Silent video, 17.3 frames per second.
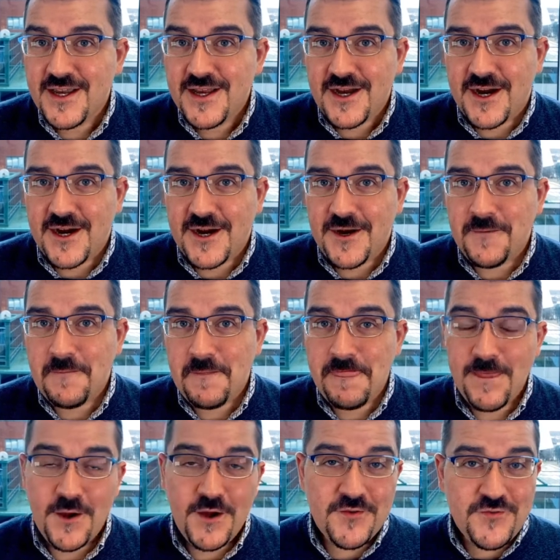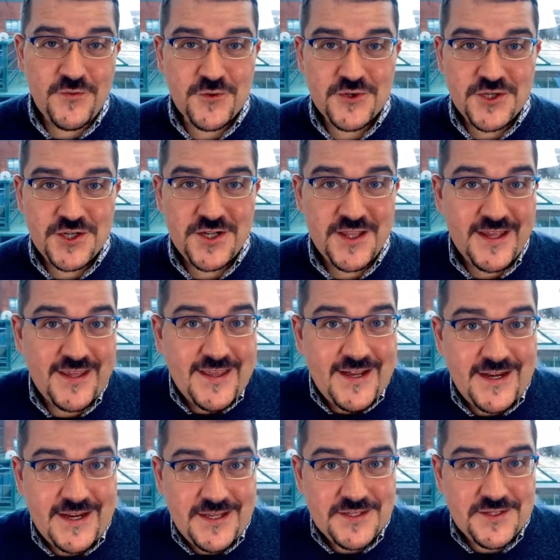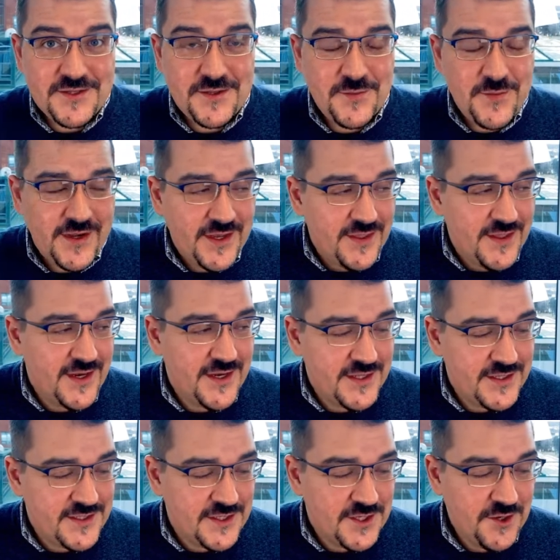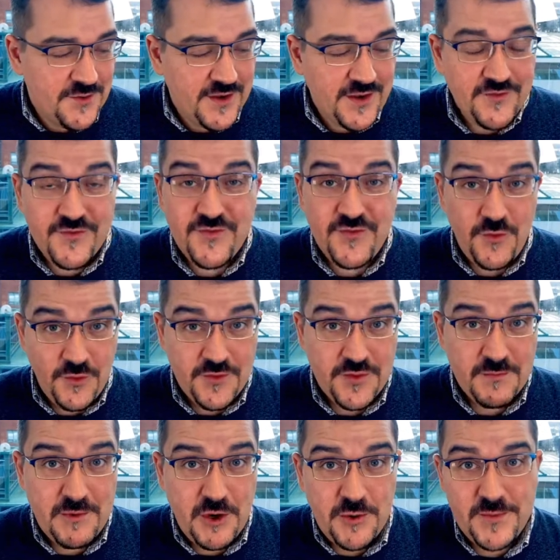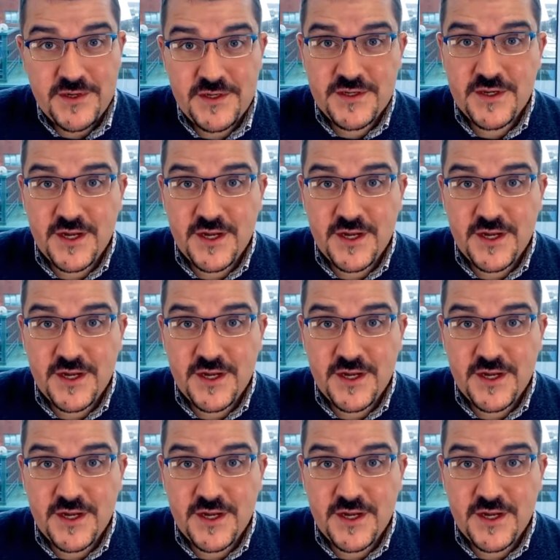Unfortunately, that isn't the way that it's going for the moment,